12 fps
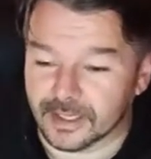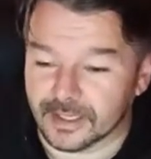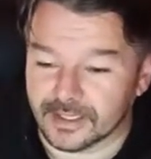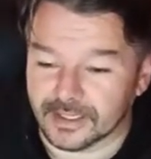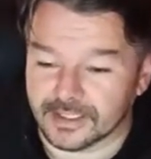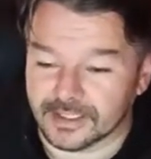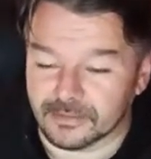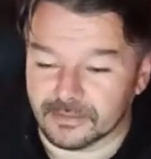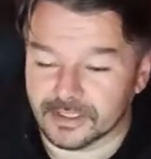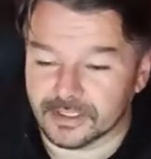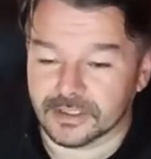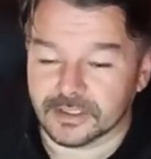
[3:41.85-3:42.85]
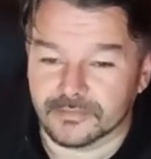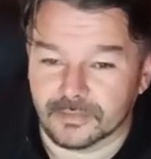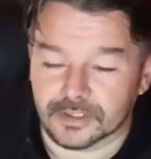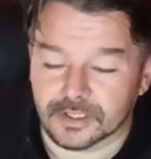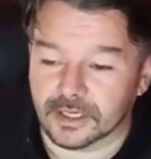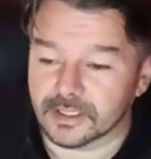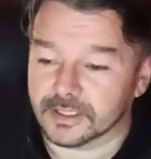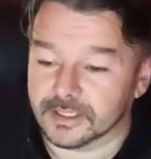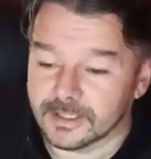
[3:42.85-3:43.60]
in the series, first arc,